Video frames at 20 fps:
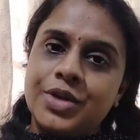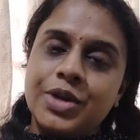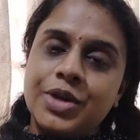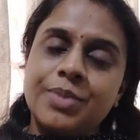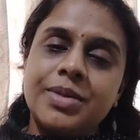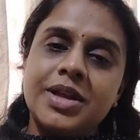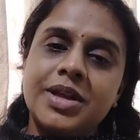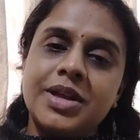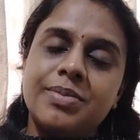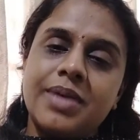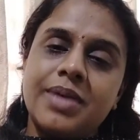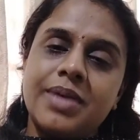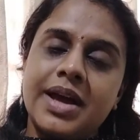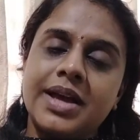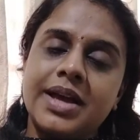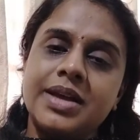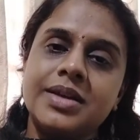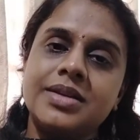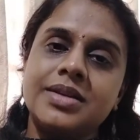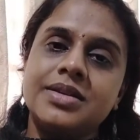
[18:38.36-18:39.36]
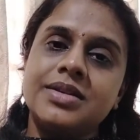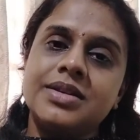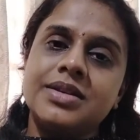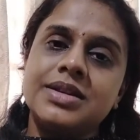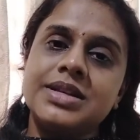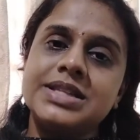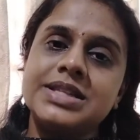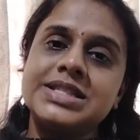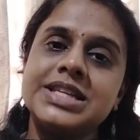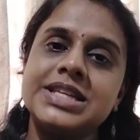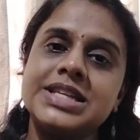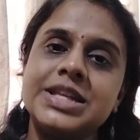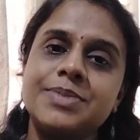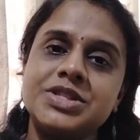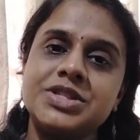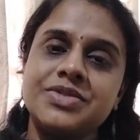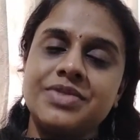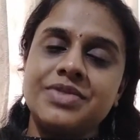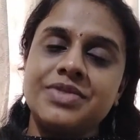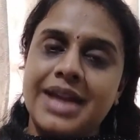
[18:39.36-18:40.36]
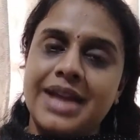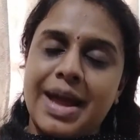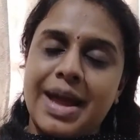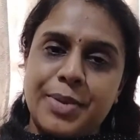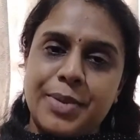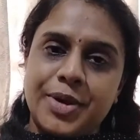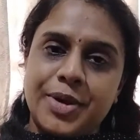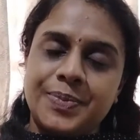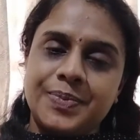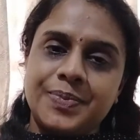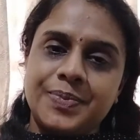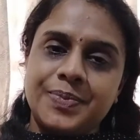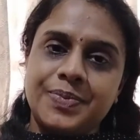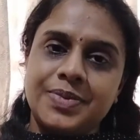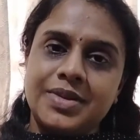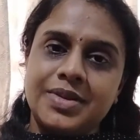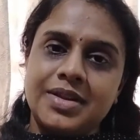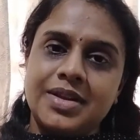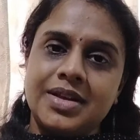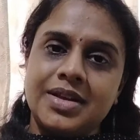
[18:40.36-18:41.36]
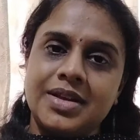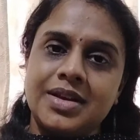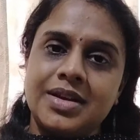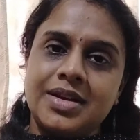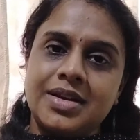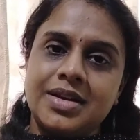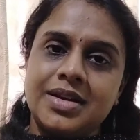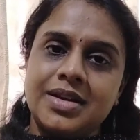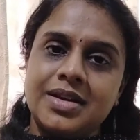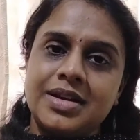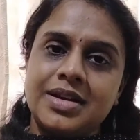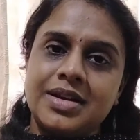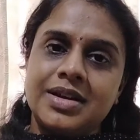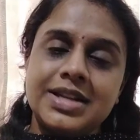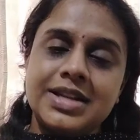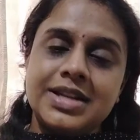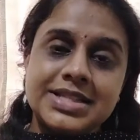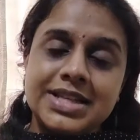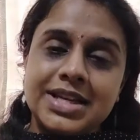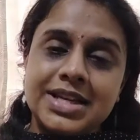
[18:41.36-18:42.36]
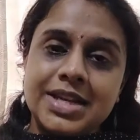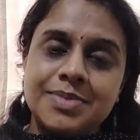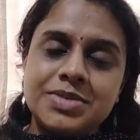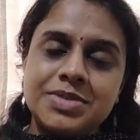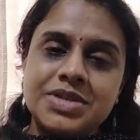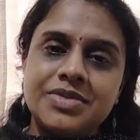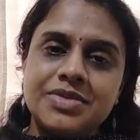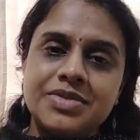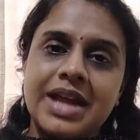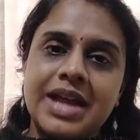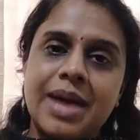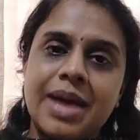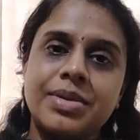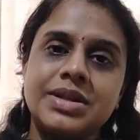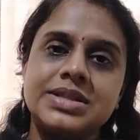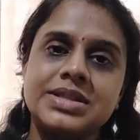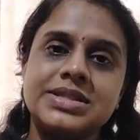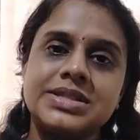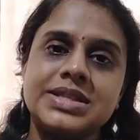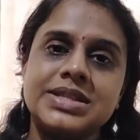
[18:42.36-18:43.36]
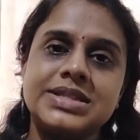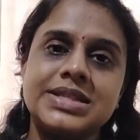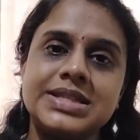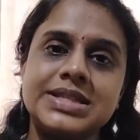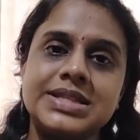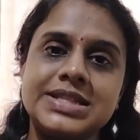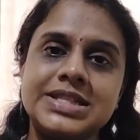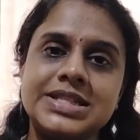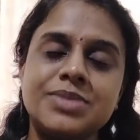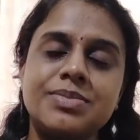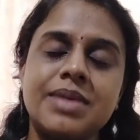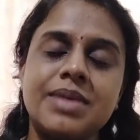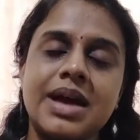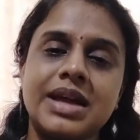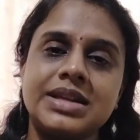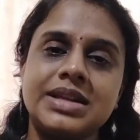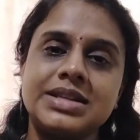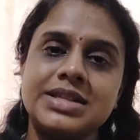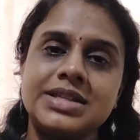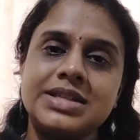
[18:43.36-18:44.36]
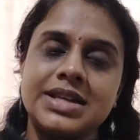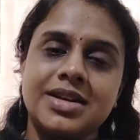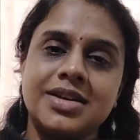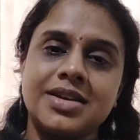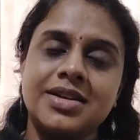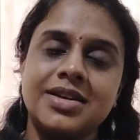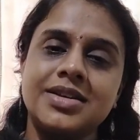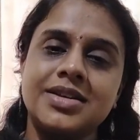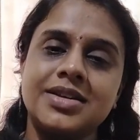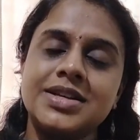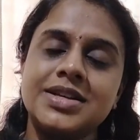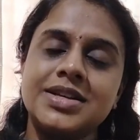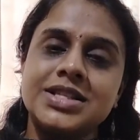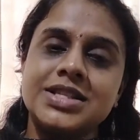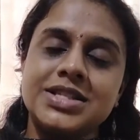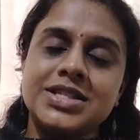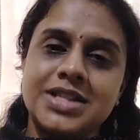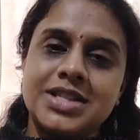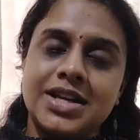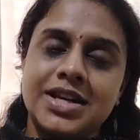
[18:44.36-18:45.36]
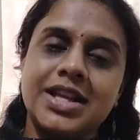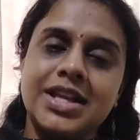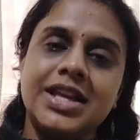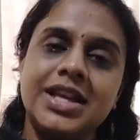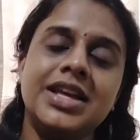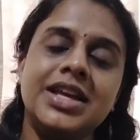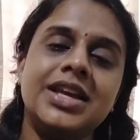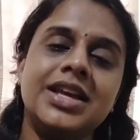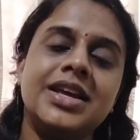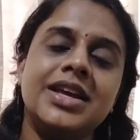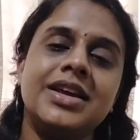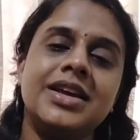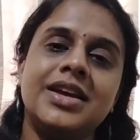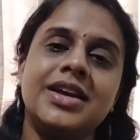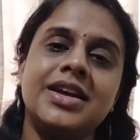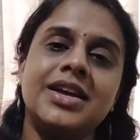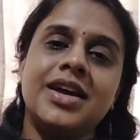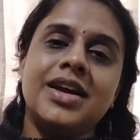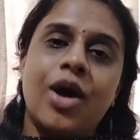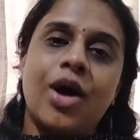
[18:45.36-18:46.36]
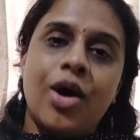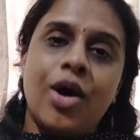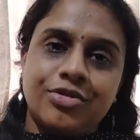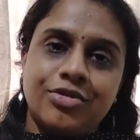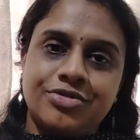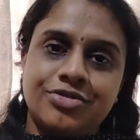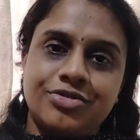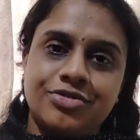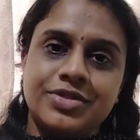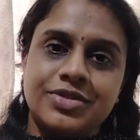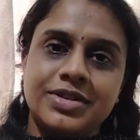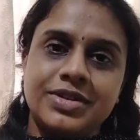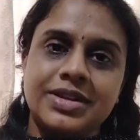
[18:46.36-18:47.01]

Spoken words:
What do you mean by descriptive grammar? Descriptive grammar is a systematic study of,